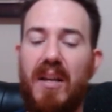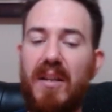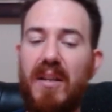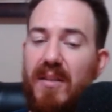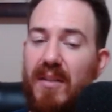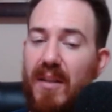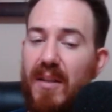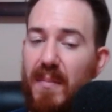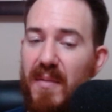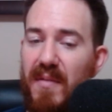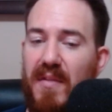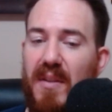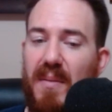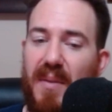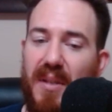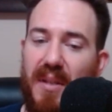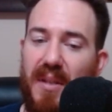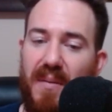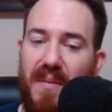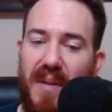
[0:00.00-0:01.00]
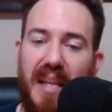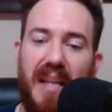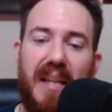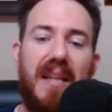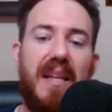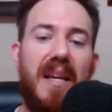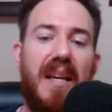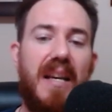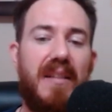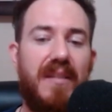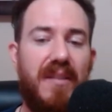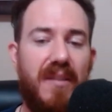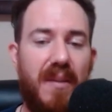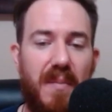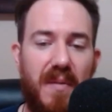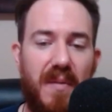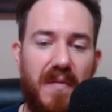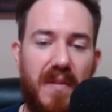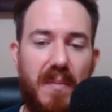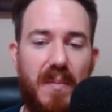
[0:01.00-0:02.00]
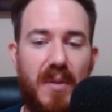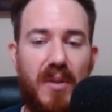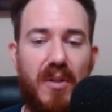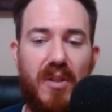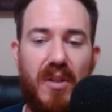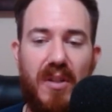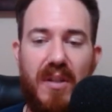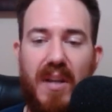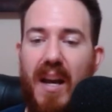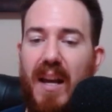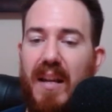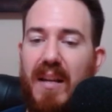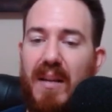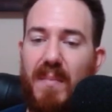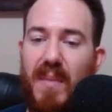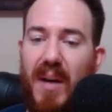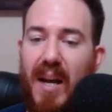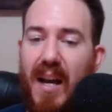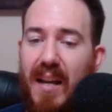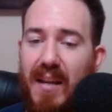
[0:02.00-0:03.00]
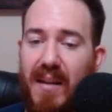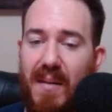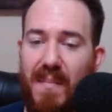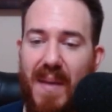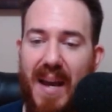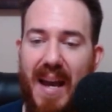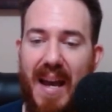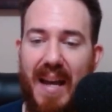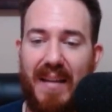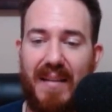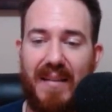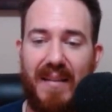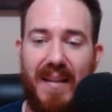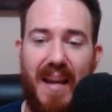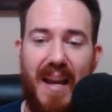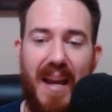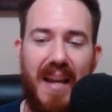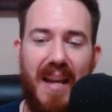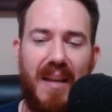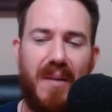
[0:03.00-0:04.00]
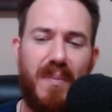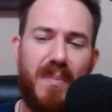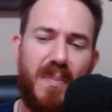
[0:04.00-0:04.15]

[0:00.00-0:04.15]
Some of them are unique, and some of them are just hiding behind a mask and